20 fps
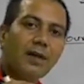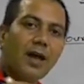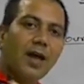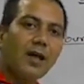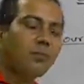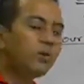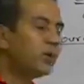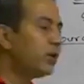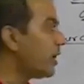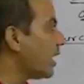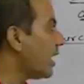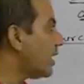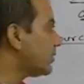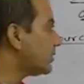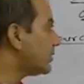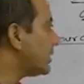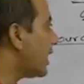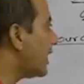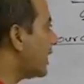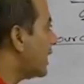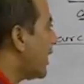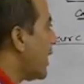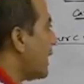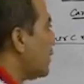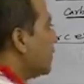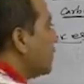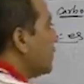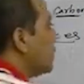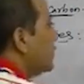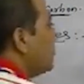carbon dioxide
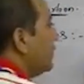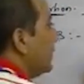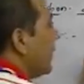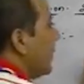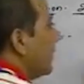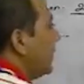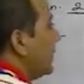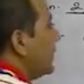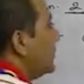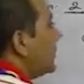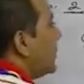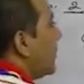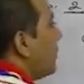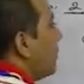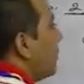atmosphere is the